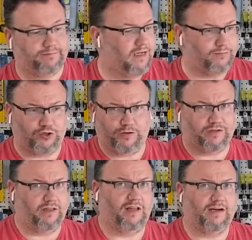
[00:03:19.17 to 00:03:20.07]
I'm sure there's
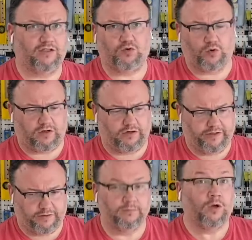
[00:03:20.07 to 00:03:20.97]
a lot of torque on
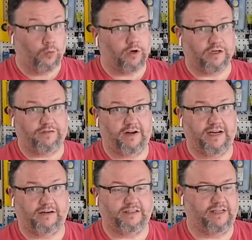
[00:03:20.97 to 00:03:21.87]
here. We're gonna find
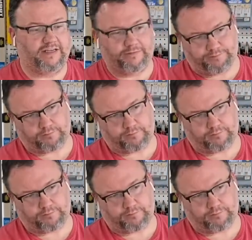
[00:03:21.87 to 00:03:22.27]
out in a second